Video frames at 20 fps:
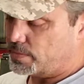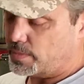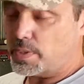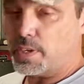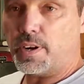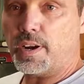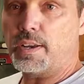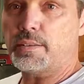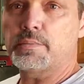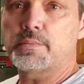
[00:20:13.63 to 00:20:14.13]

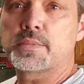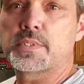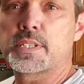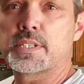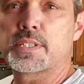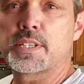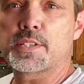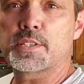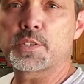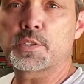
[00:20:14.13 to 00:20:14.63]
All right,
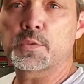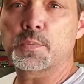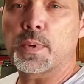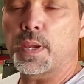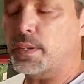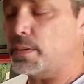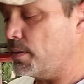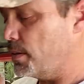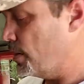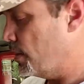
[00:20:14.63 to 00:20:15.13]
decisions
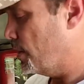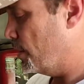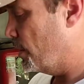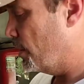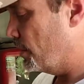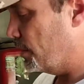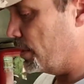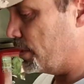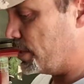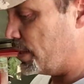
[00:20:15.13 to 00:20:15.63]
made.
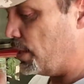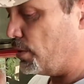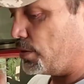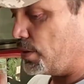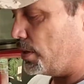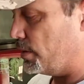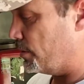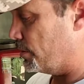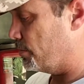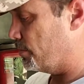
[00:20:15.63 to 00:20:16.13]
Let's get her
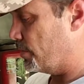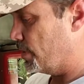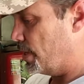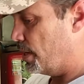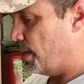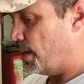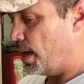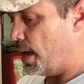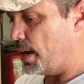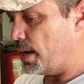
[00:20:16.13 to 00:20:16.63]
done.
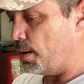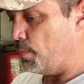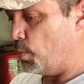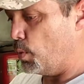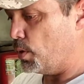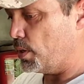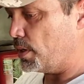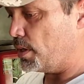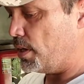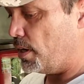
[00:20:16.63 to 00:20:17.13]
I got
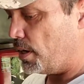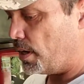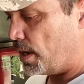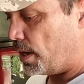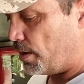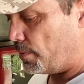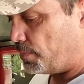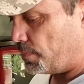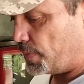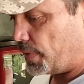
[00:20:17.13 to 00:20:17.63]
more to cut
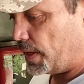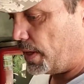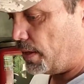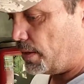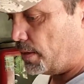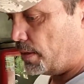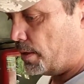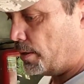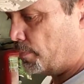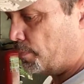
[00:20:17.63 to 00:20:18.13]
out,
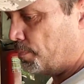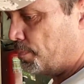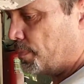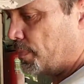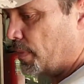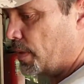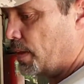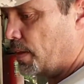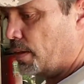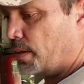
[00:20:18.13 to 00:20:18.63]
and
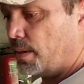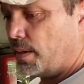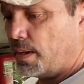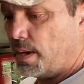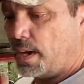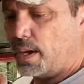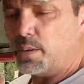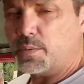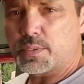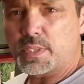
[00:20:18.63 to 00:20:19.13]

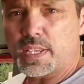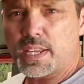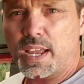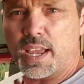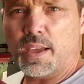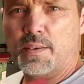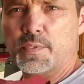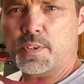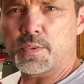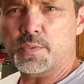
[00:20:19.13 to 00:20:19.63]
I don't think I
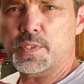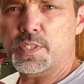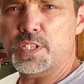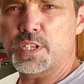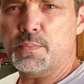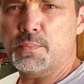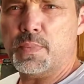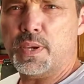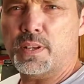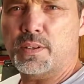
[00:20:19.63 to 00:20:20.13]
have enough
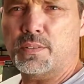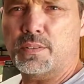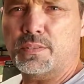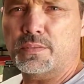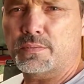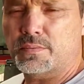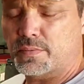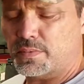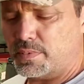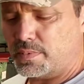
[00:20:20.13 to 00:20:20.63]
sheet metal.
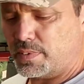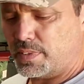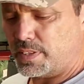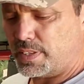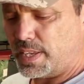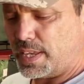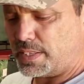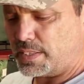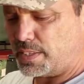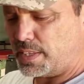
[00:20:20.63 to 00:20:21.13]

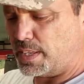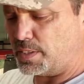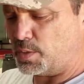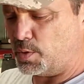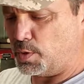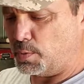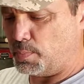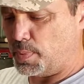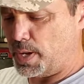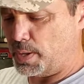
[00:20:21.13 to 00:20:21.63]
That's the
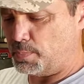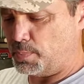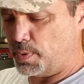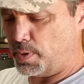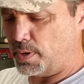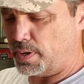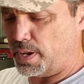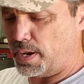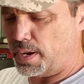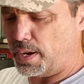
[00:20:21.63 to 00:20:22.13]
only bad
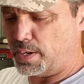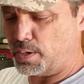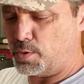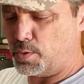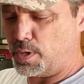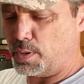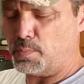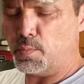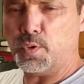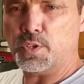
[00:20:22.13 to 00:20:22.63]
part. I gotta go
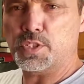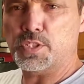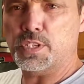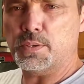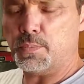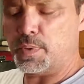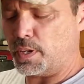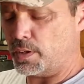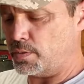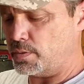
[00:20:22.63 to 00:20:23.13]
get more sheet
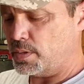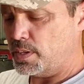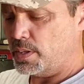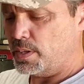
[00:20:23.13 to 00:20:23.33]
metal.